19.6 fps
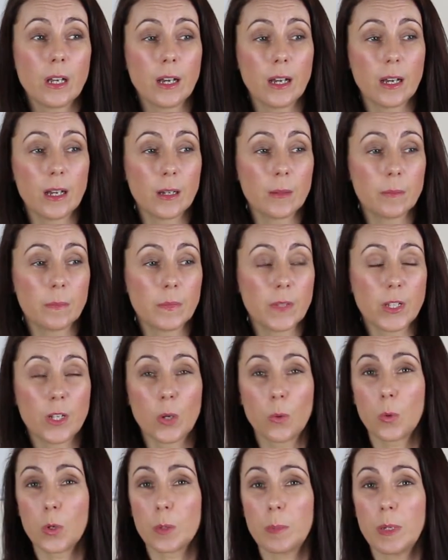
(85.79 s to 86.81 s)

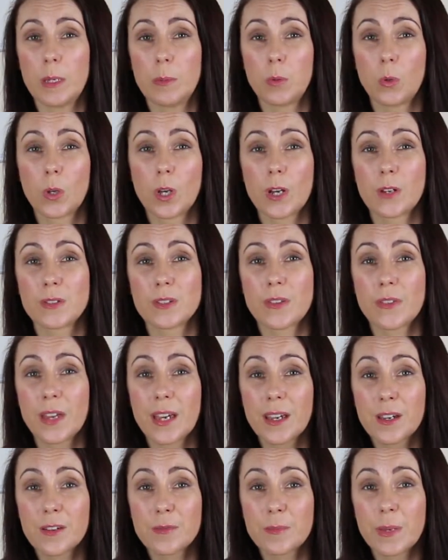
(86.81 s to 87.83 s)
what are people going to
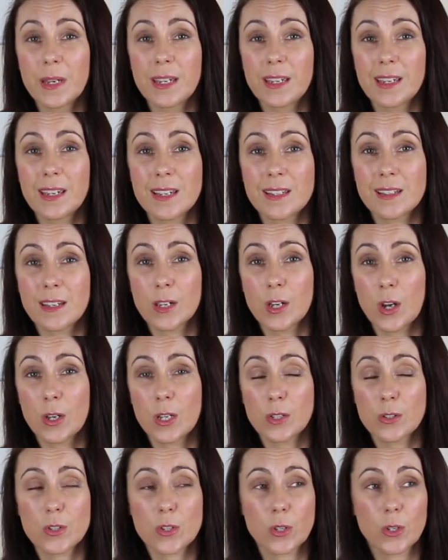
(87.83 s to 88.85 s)
think of me? Is it
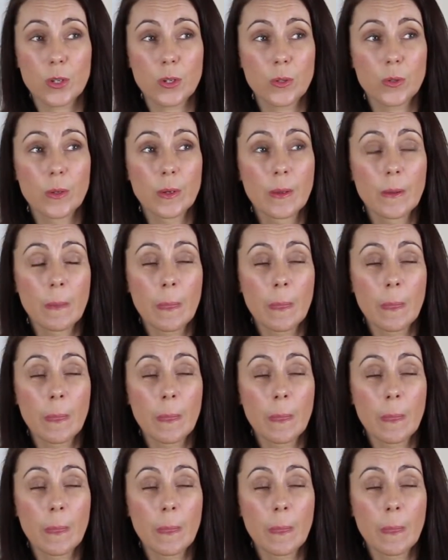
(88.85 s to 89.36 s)
going to